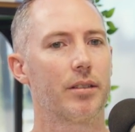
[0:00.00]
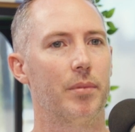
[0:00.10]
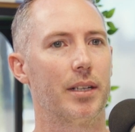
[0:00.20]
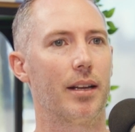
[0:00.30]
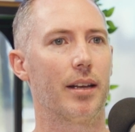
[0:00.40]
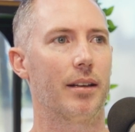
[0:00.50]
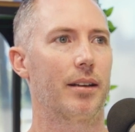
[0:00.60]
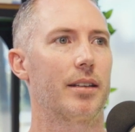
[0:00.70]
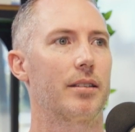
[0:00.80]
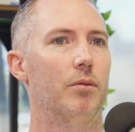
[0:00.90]
it is
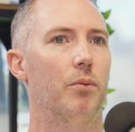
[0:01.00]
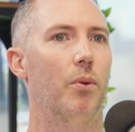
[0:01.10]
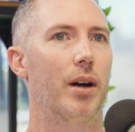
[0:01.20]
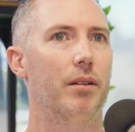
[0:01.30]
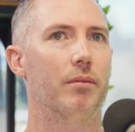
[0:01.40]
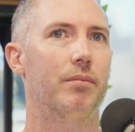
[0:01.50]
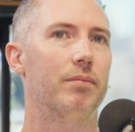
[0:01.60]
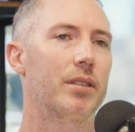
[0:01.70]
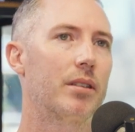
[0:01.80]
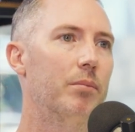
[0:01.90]
ultimately, I
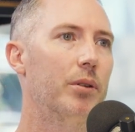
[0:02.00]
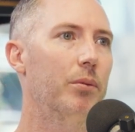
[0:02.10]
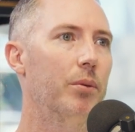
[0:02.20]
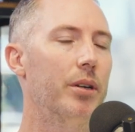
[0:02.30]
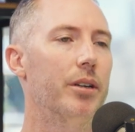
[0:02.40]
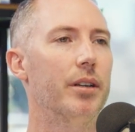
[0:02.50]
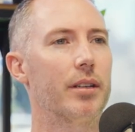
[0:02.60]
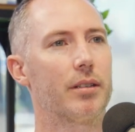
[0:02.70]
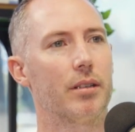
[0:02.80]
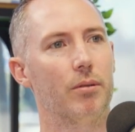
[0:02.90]
guess, in one
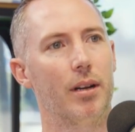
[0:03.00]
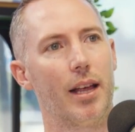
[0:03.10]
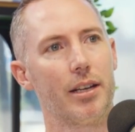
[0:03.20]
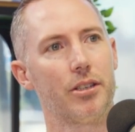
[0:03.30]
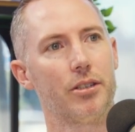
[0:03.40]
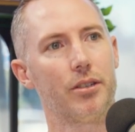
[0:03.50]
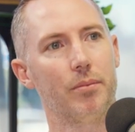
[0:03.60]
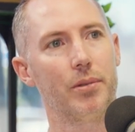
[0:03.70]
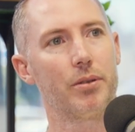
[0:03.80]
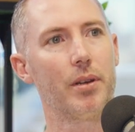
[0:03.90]
simple word, it's
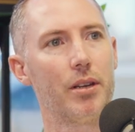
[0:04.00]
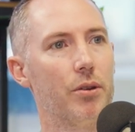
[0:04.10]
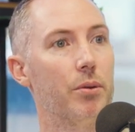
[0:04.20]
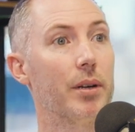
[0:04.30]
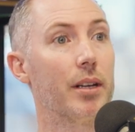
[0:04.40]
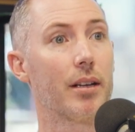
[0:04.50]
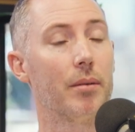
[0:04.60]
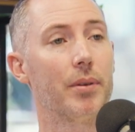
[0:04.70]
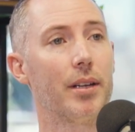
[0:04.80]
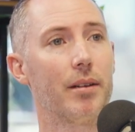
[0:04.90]
the relationship
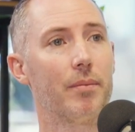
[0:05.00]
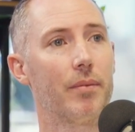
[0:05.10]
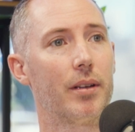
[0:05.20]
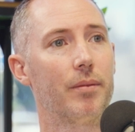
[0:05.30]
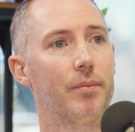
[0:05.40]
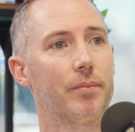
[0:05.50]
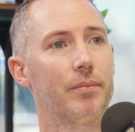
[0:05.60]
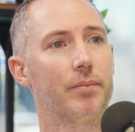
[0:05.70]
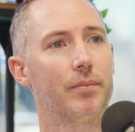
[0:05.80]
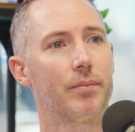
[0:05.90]
between you and the company.